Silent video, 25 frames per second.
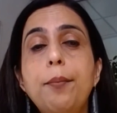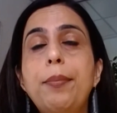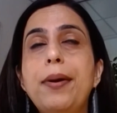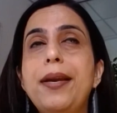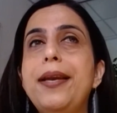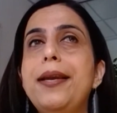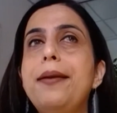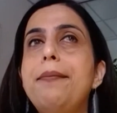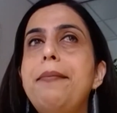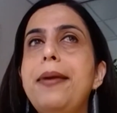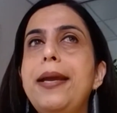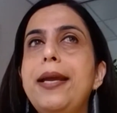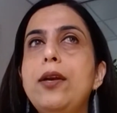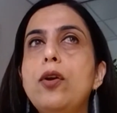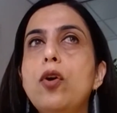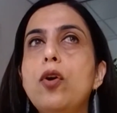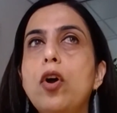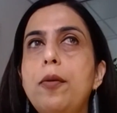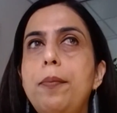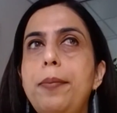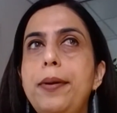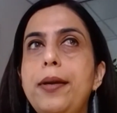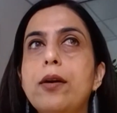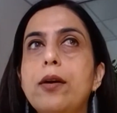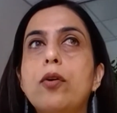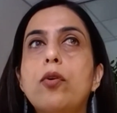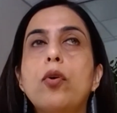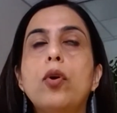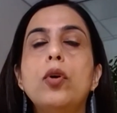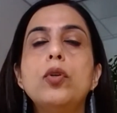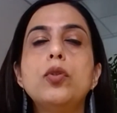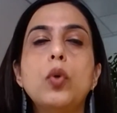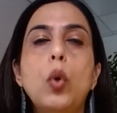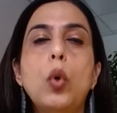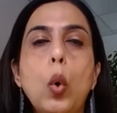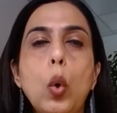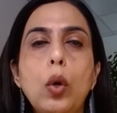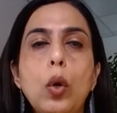but it may not be
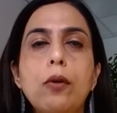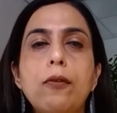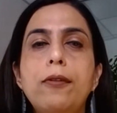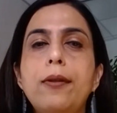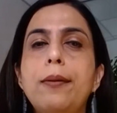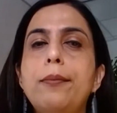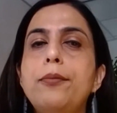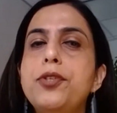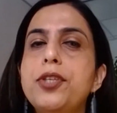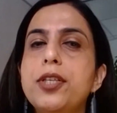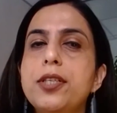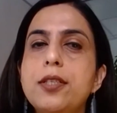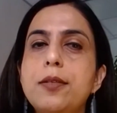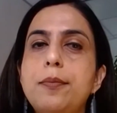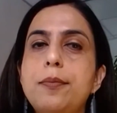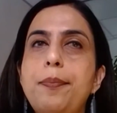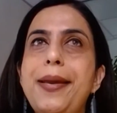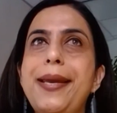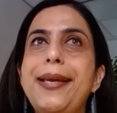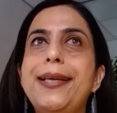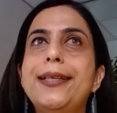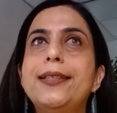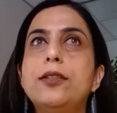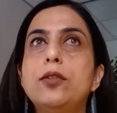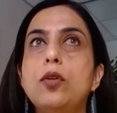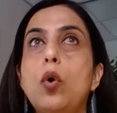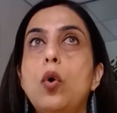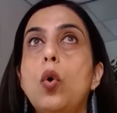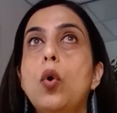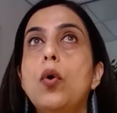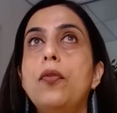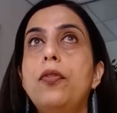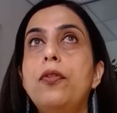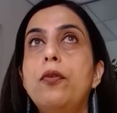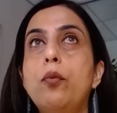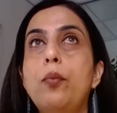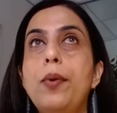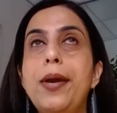across all of them just based
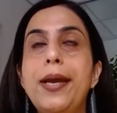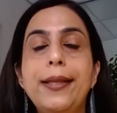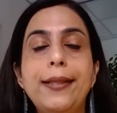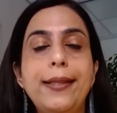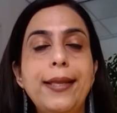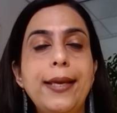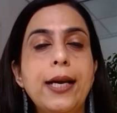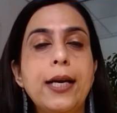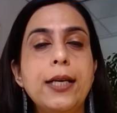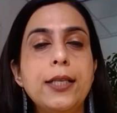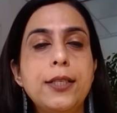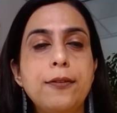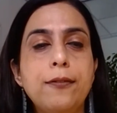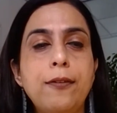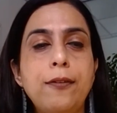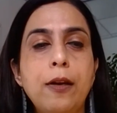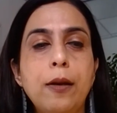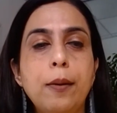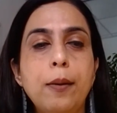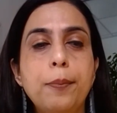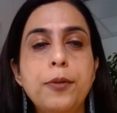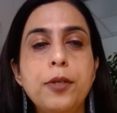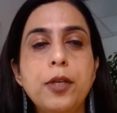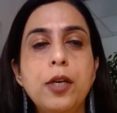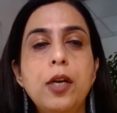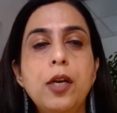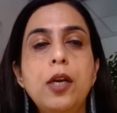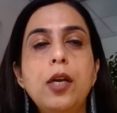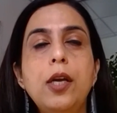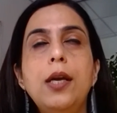on the way they are developed.